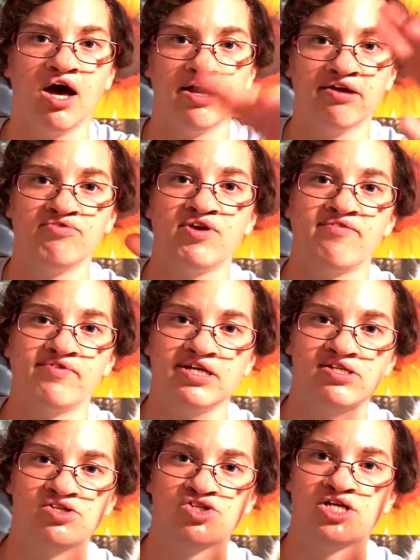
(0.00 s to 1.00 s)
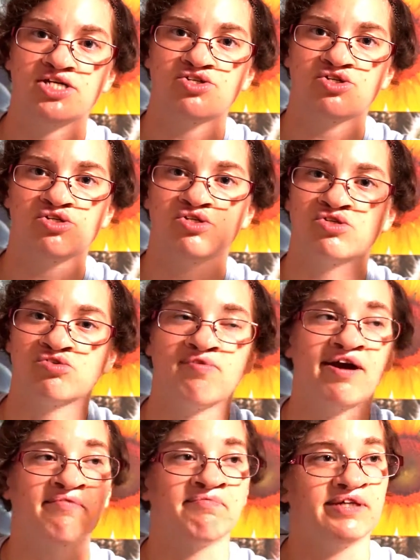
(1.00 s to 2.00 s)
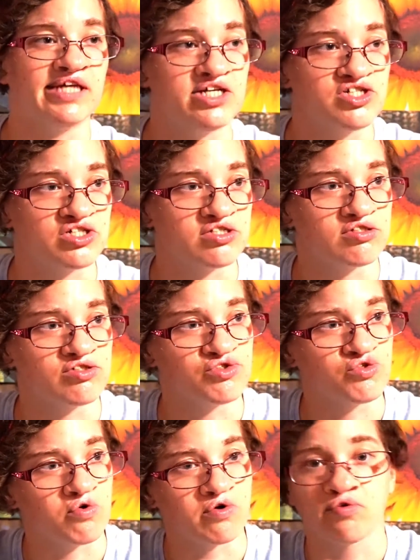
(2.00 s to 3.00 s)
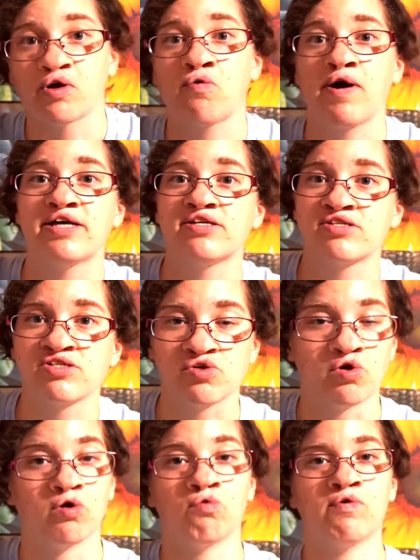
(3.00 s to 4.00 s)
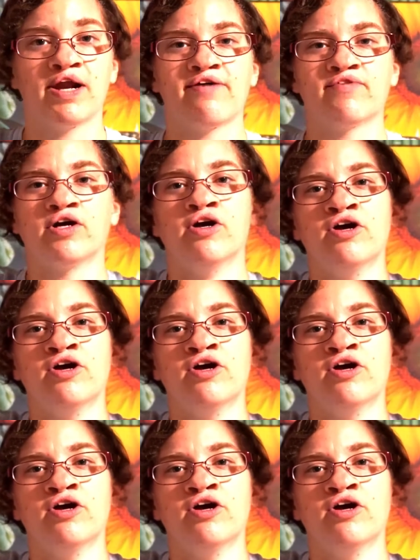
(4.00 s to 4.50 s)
If you have any suggestions or recommendations or requests or whatever,